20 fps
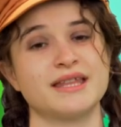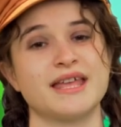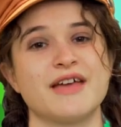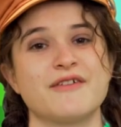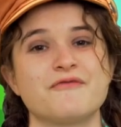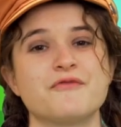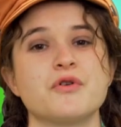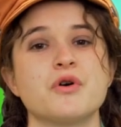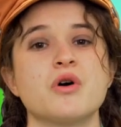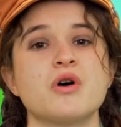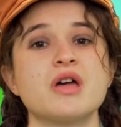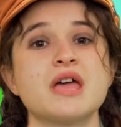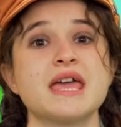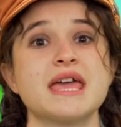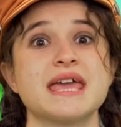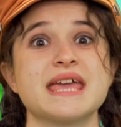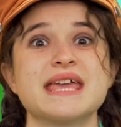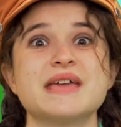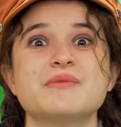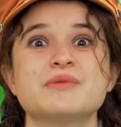Therefore,
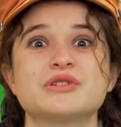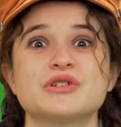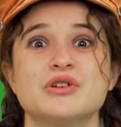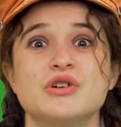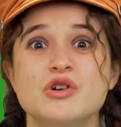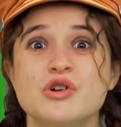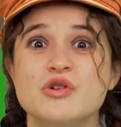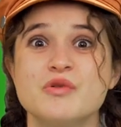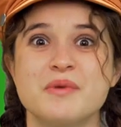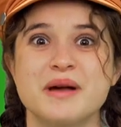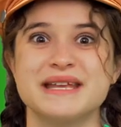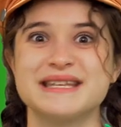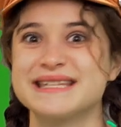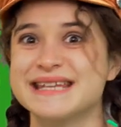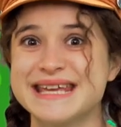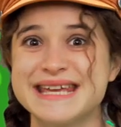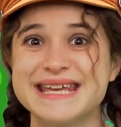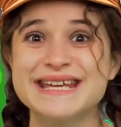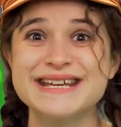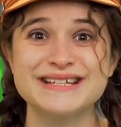he was always
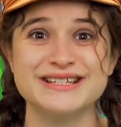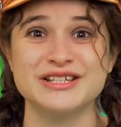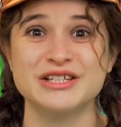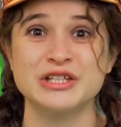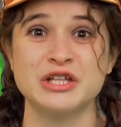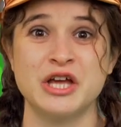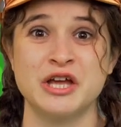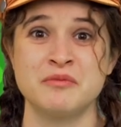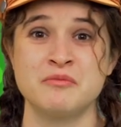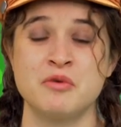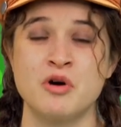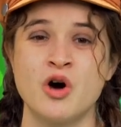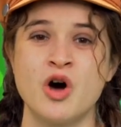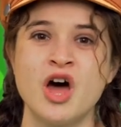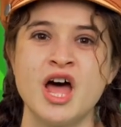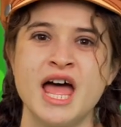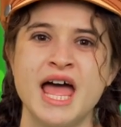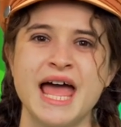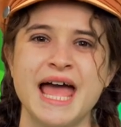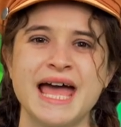eager to learn
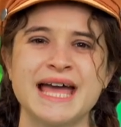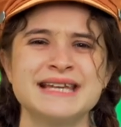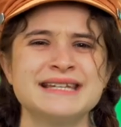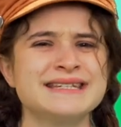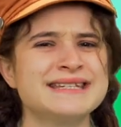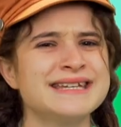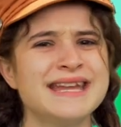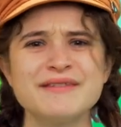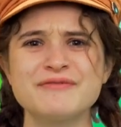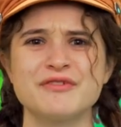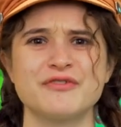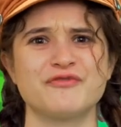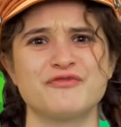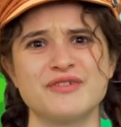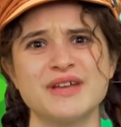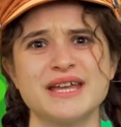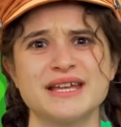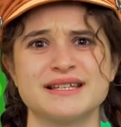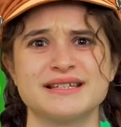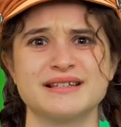more and never
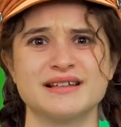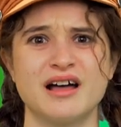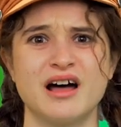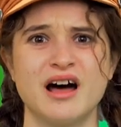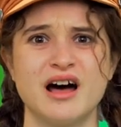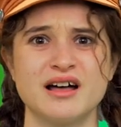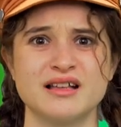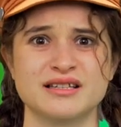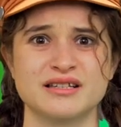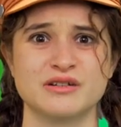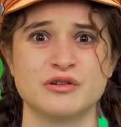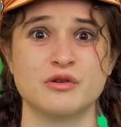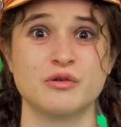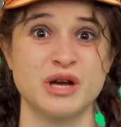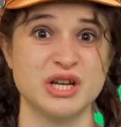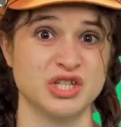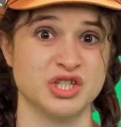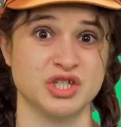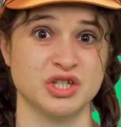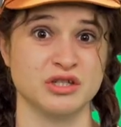feared to ask
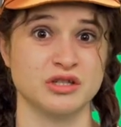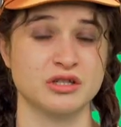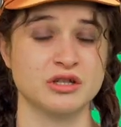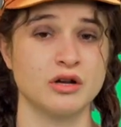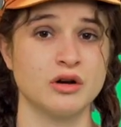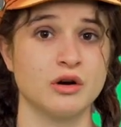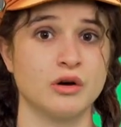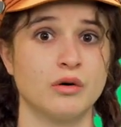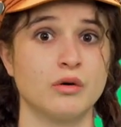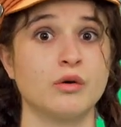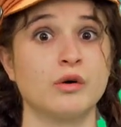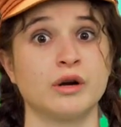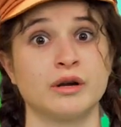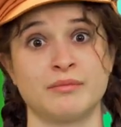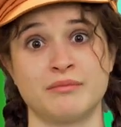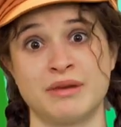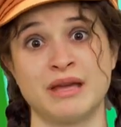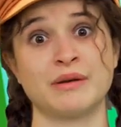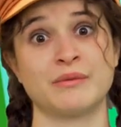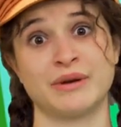questions or
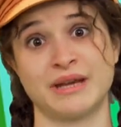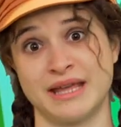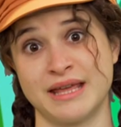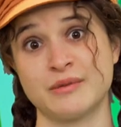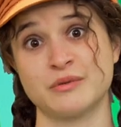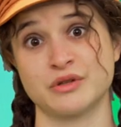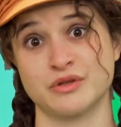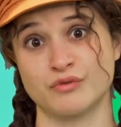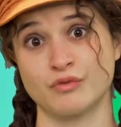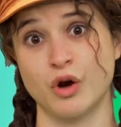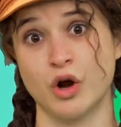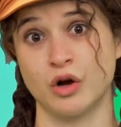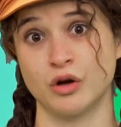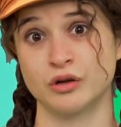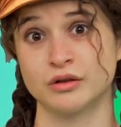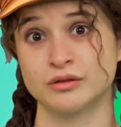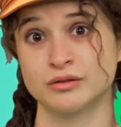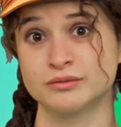admit when he was wrong.